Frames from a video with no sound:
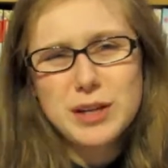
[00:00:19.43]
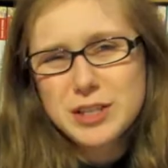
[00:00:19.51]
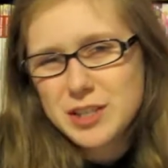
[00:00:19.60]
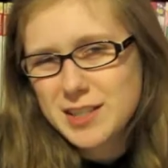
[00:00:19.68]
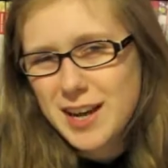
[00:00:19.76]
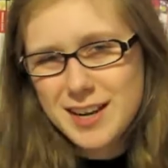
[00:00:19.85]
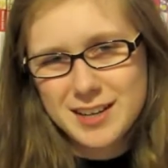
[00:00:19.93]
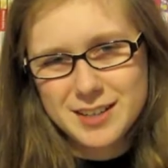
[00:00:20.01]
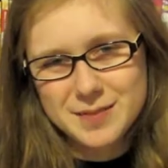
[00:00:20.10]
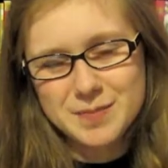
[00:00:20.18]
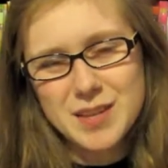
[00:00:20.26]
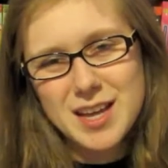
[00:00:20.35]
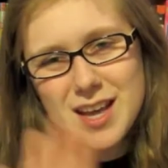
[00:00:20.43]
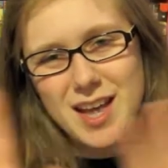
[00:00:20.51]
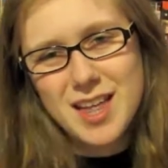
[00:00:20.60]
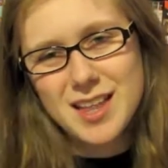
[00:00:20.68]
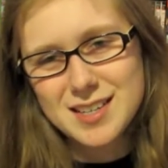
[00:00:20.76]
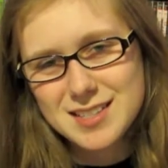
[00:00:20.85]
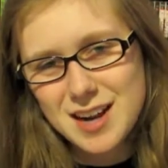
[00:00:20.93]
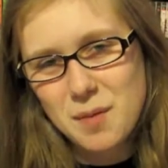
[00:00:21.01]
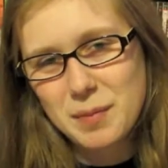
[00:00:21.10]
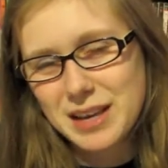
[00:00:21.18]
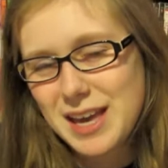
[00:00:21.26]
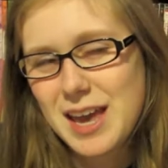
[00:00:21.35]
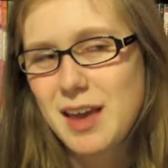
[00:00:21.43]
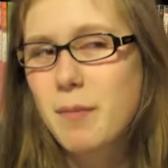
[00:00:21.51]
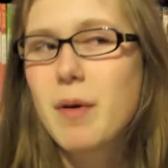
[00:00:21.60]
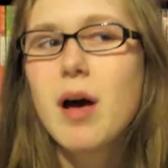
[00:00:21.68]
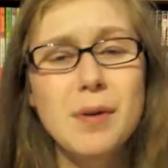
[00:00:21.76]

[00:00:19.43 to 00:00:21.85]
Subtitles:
I just that's not my game.